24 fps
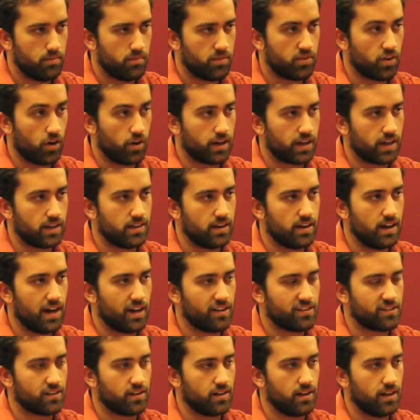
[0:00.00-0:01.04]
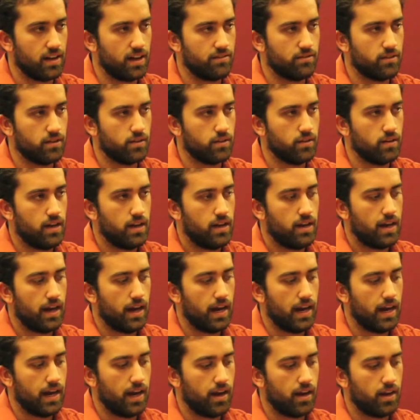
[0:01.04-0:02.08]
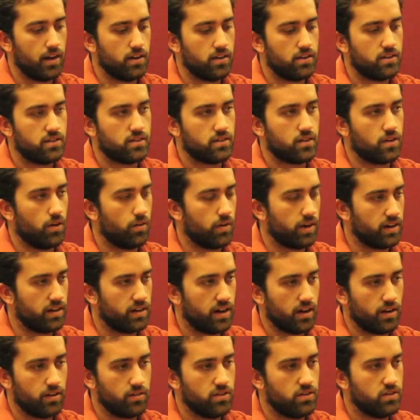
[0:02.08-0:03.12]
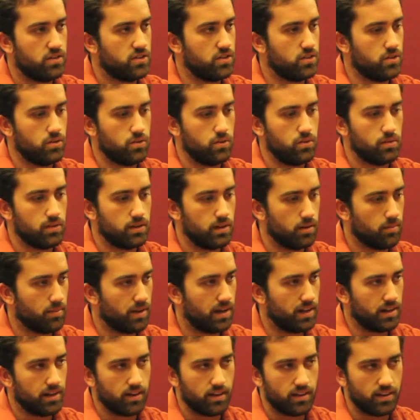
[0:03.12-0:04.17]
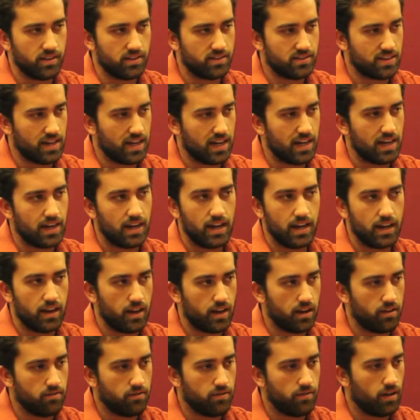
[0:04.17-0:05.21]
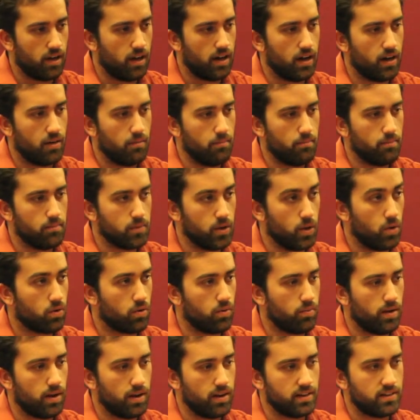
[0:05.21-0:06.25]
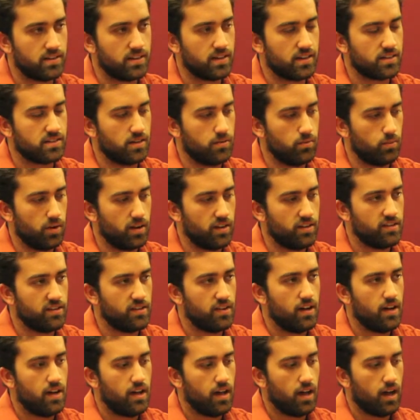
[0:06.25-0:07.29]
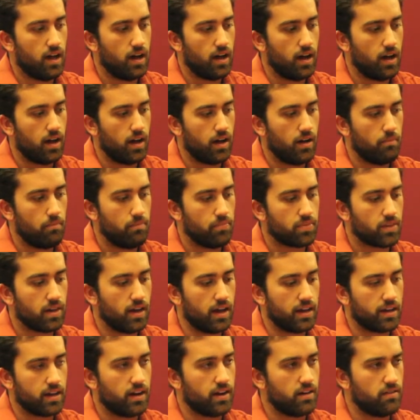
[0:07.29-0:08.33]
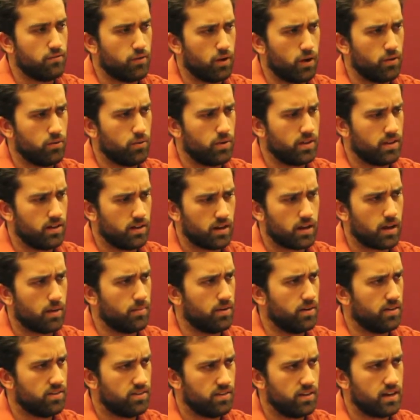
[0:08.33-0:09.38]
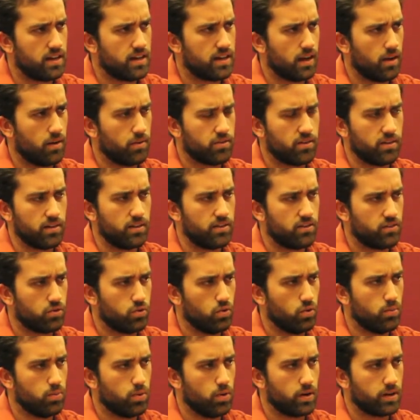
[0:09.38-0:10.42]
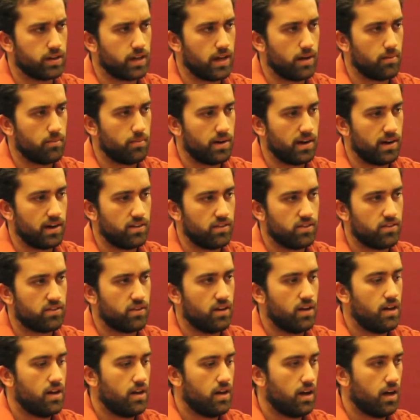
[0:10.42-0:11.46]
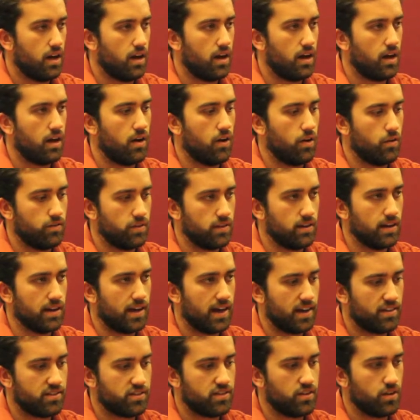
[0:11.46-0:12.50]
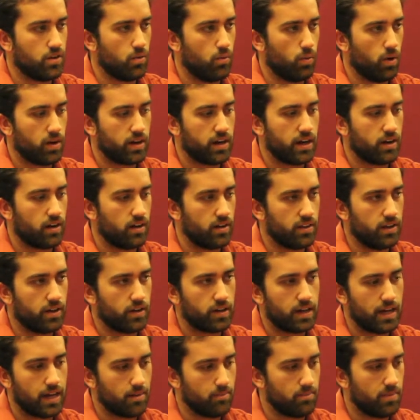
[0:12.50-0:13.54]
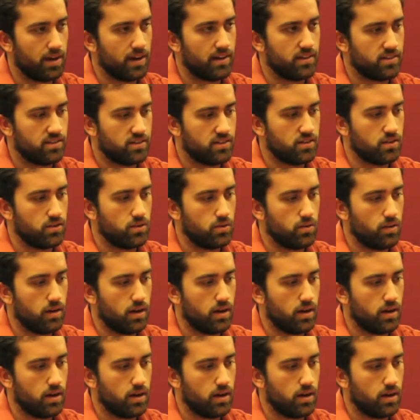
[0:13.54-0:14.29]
starting at the national level and going down to little by little the state and then local politics, in which I got involved with a couple of city council and school board campaigns over the last year, working on their campaigns to